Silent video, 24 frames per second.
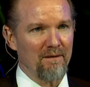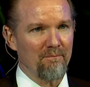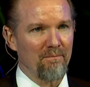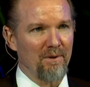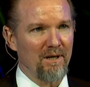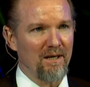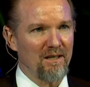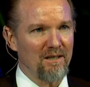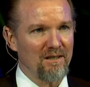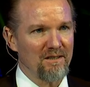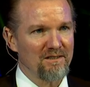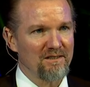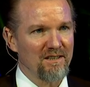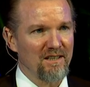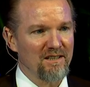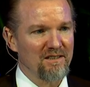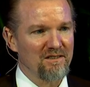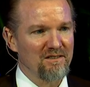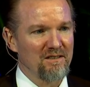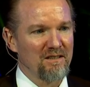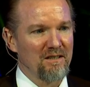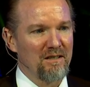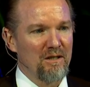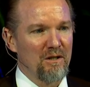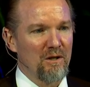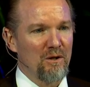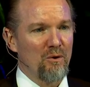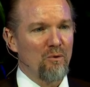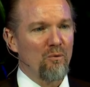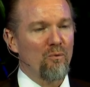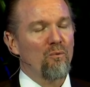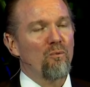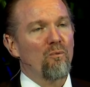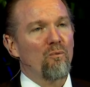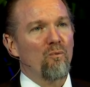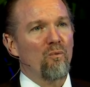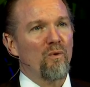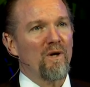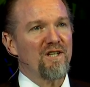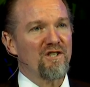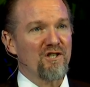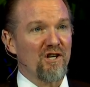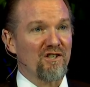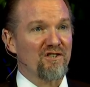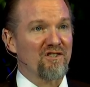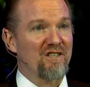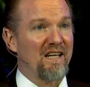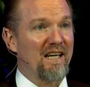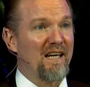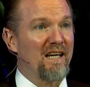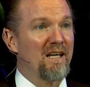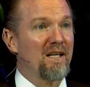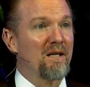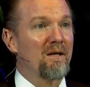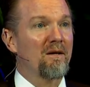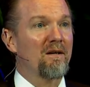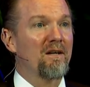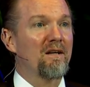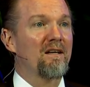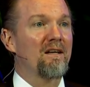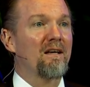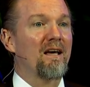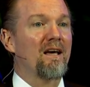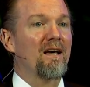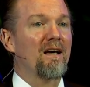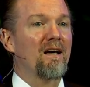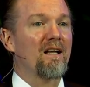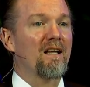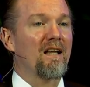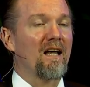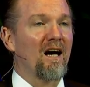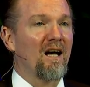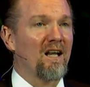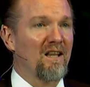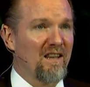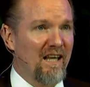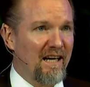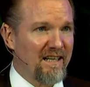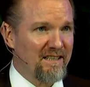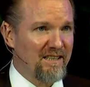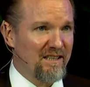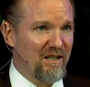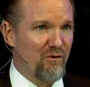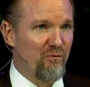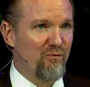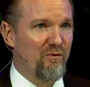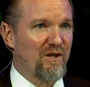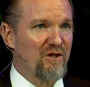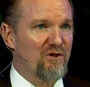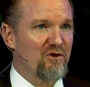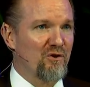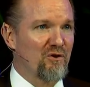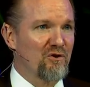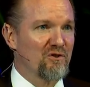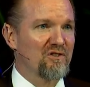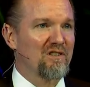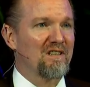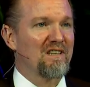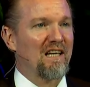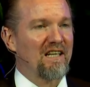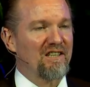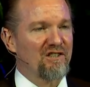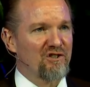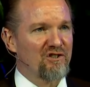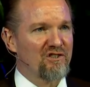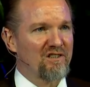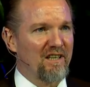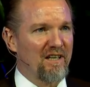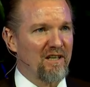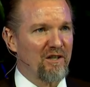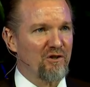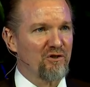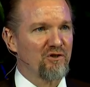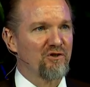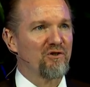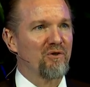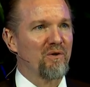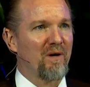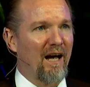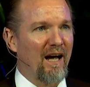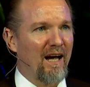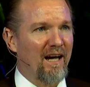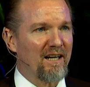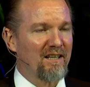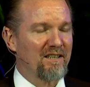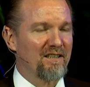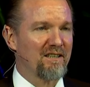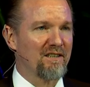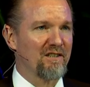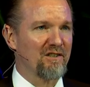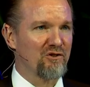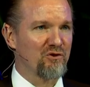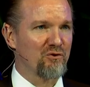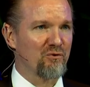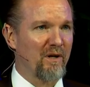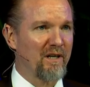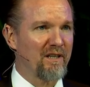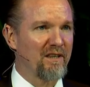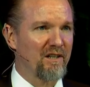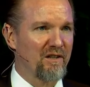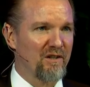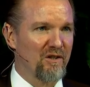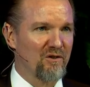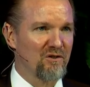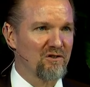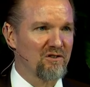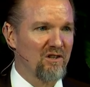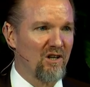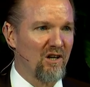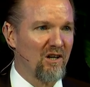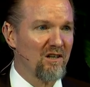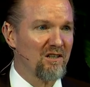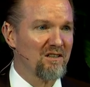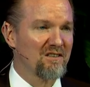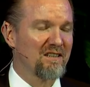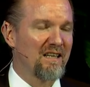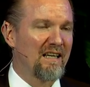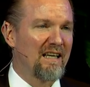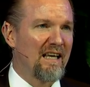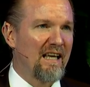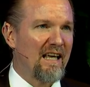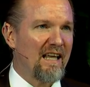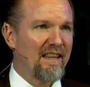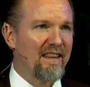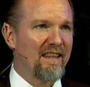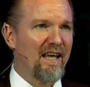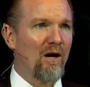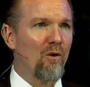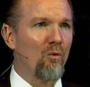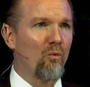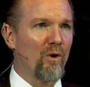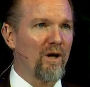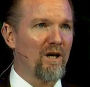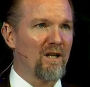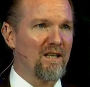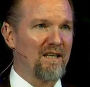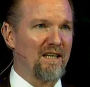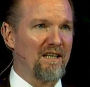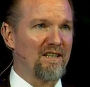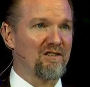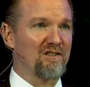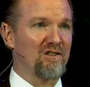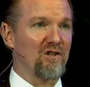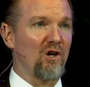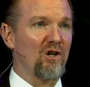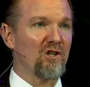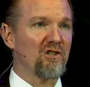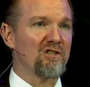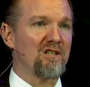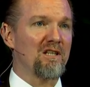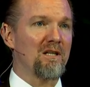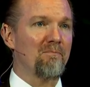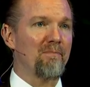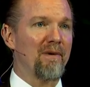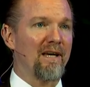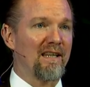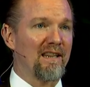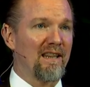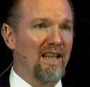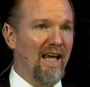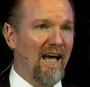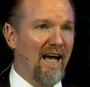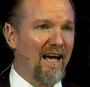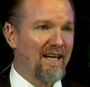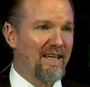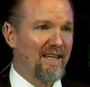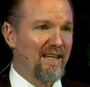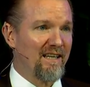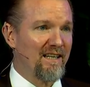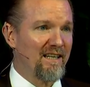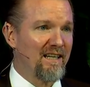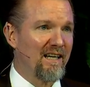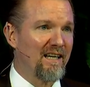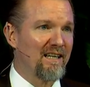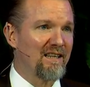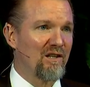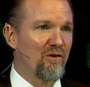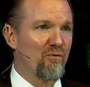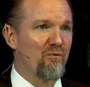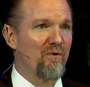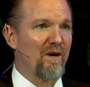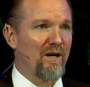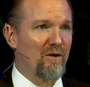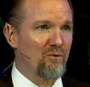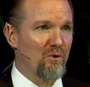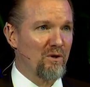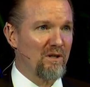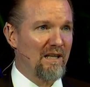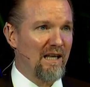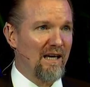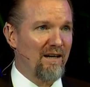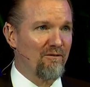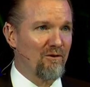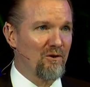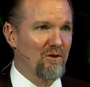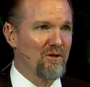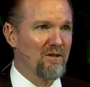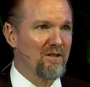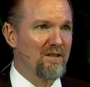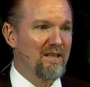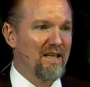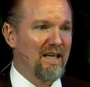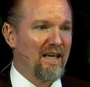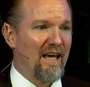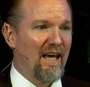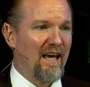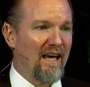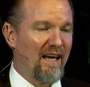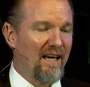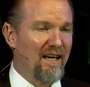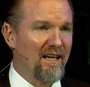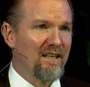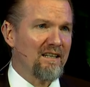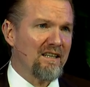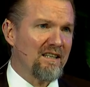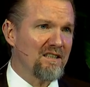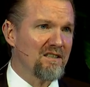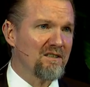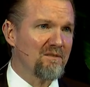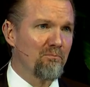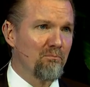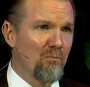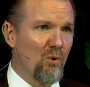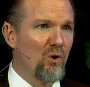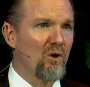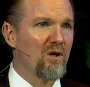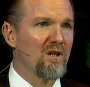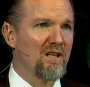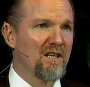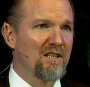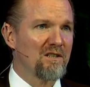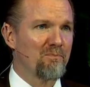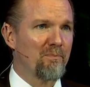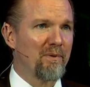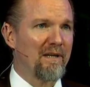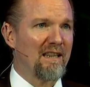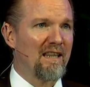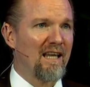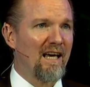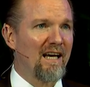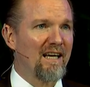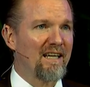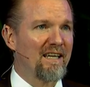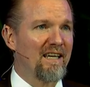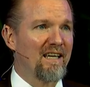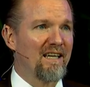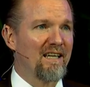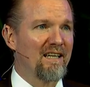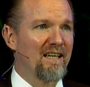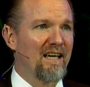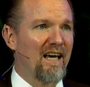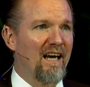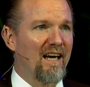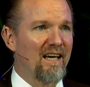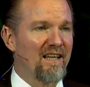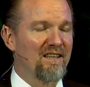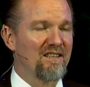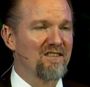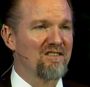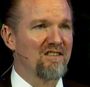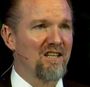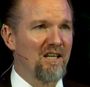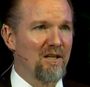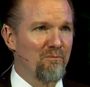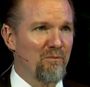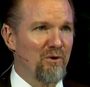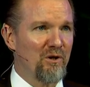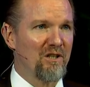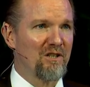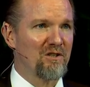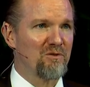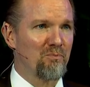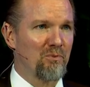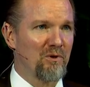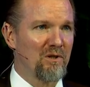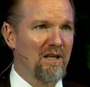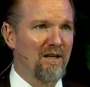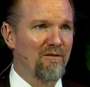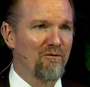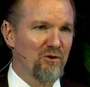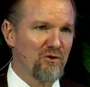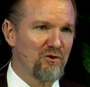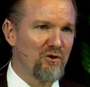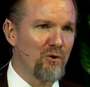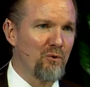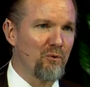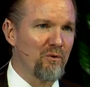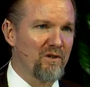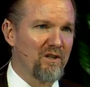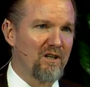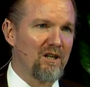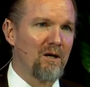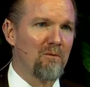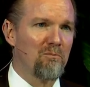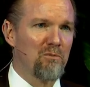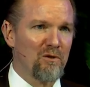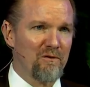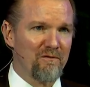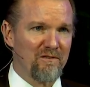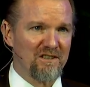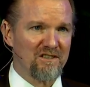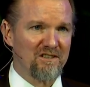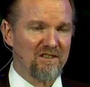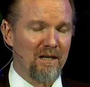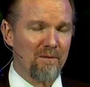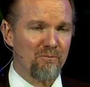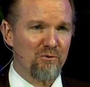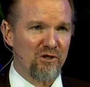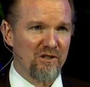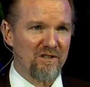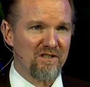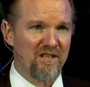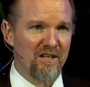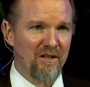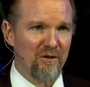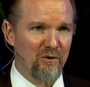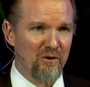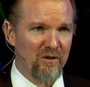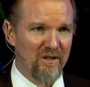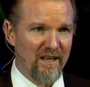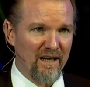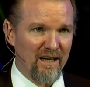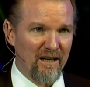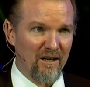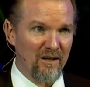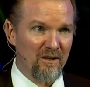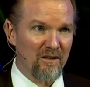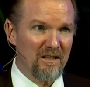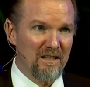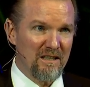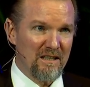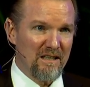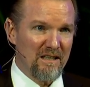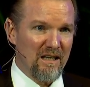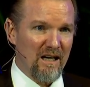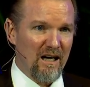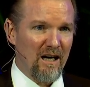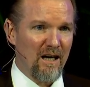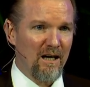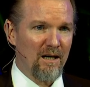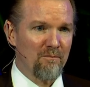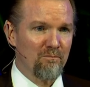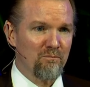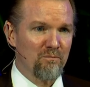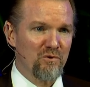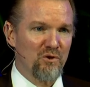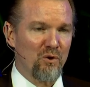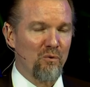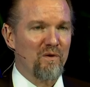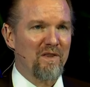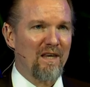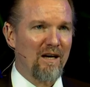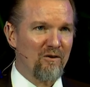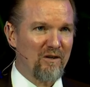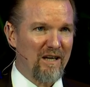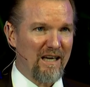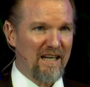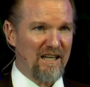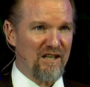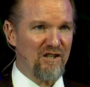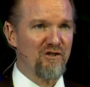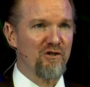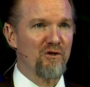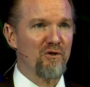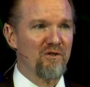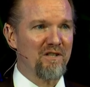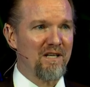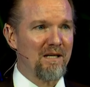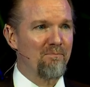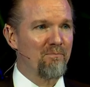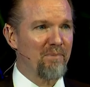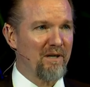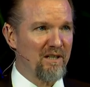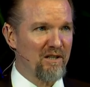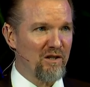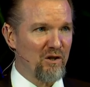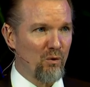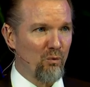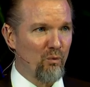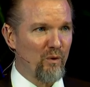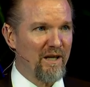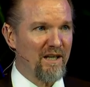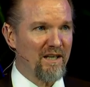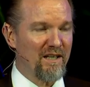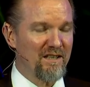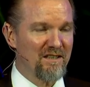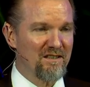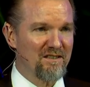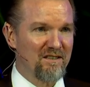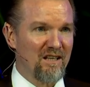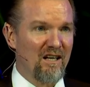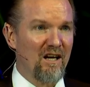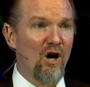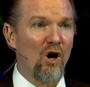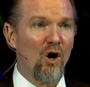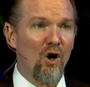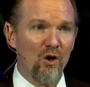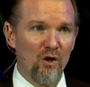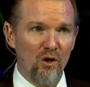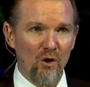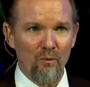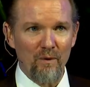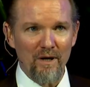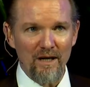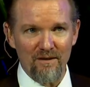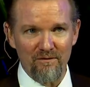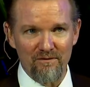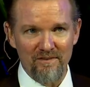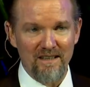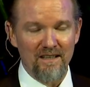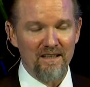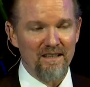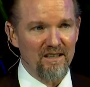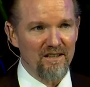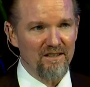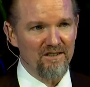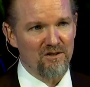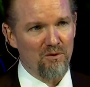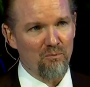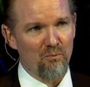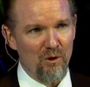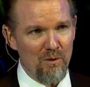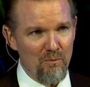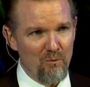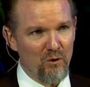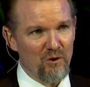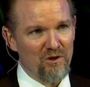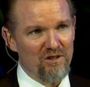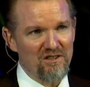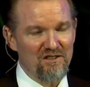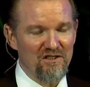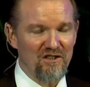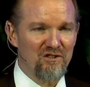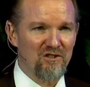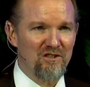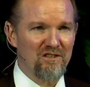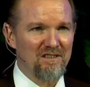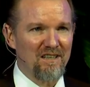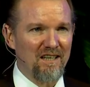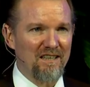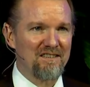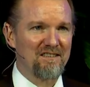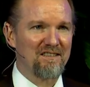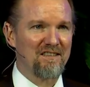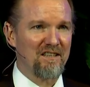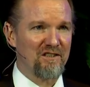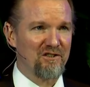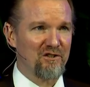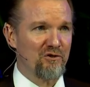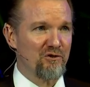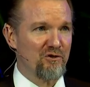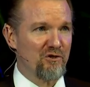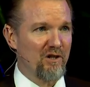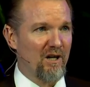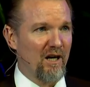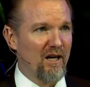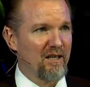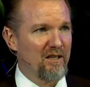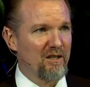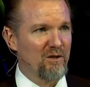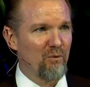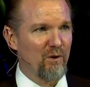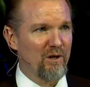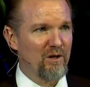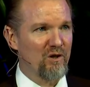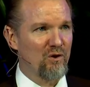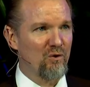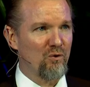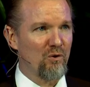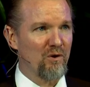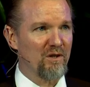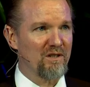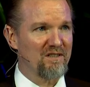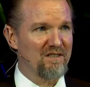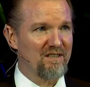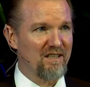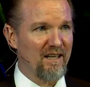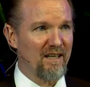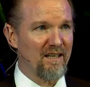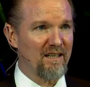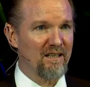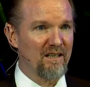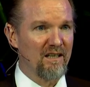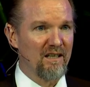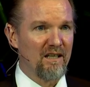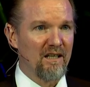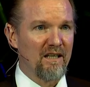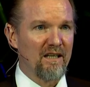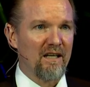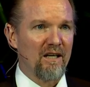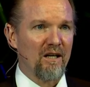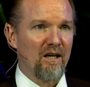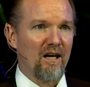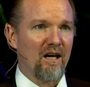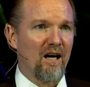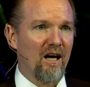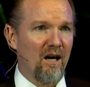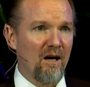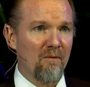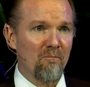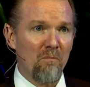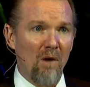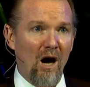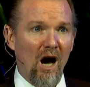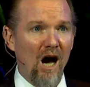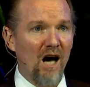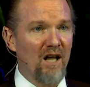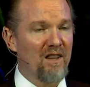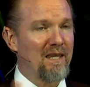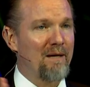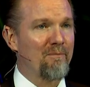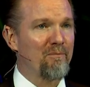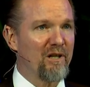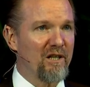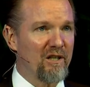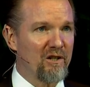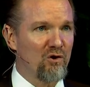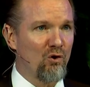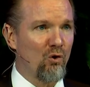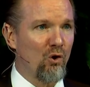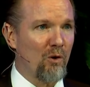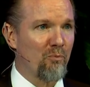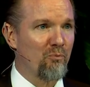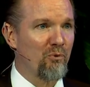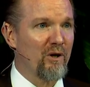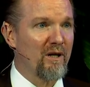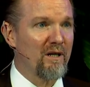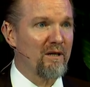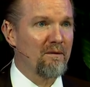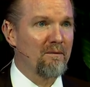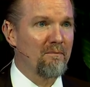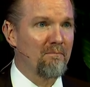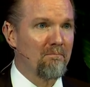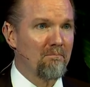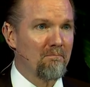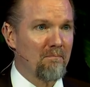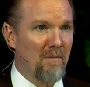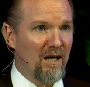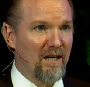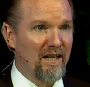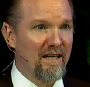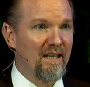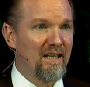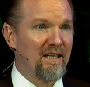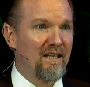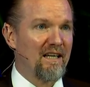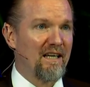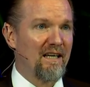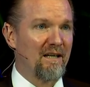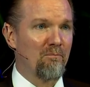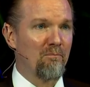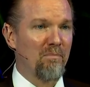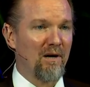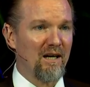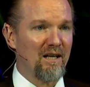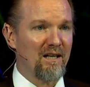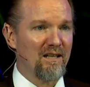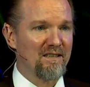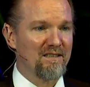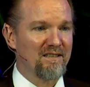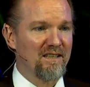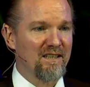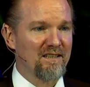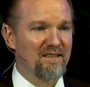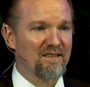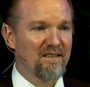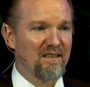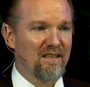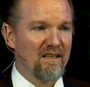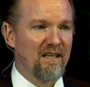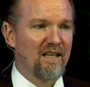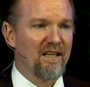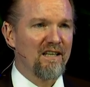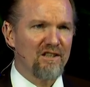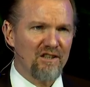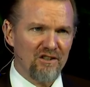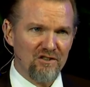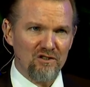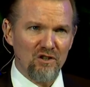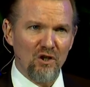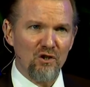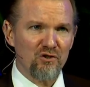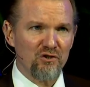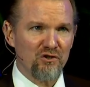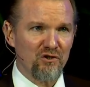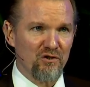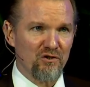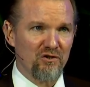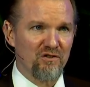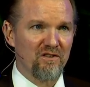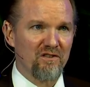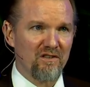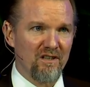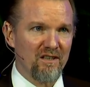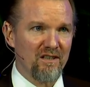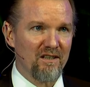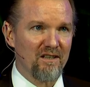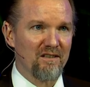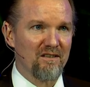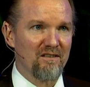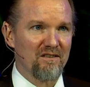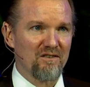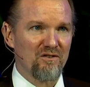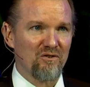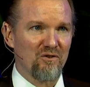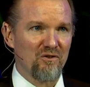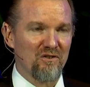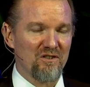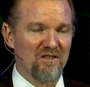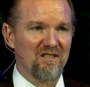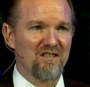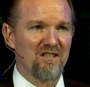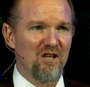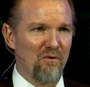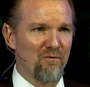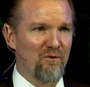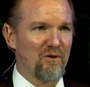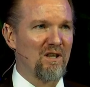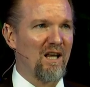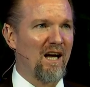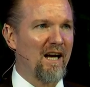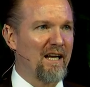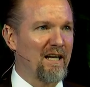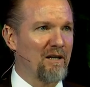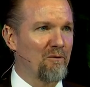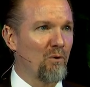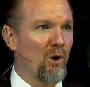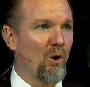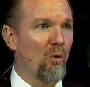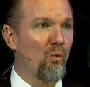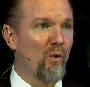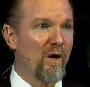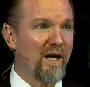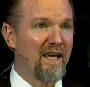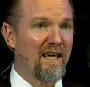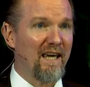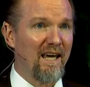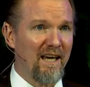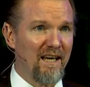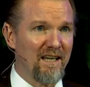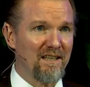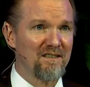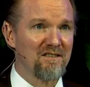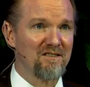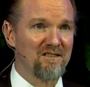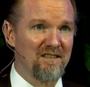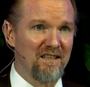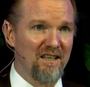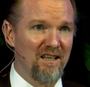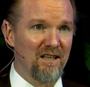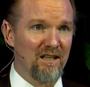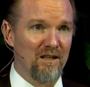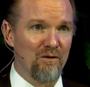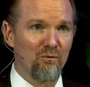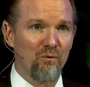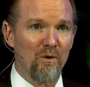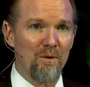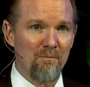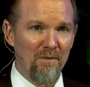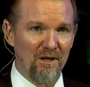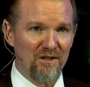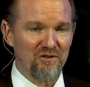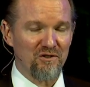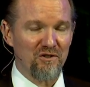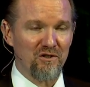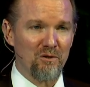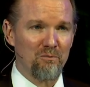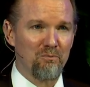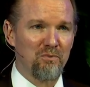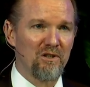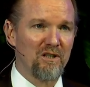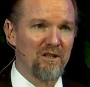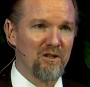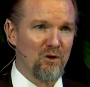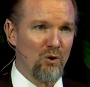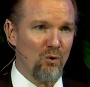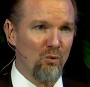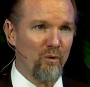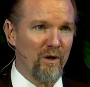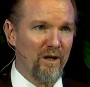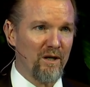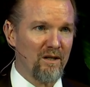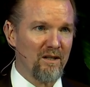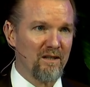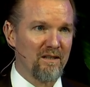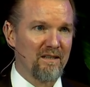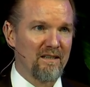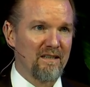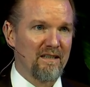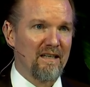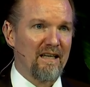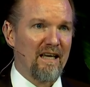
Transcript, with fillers: and politics. We just need elected officials, legislators, to act and to strengthen those laws. That will has largely been lacking at the federal level and has more or less been lacking at the state municipal level too, with a couple of exceptions here or there. Um, so without getting too deep into the weeds, although we have Supreme Court decisions like Citizens United, where the court said um, unlimited corporate money in politics, disclosures, the sort of the silver lining where we can still, if we muster the political will,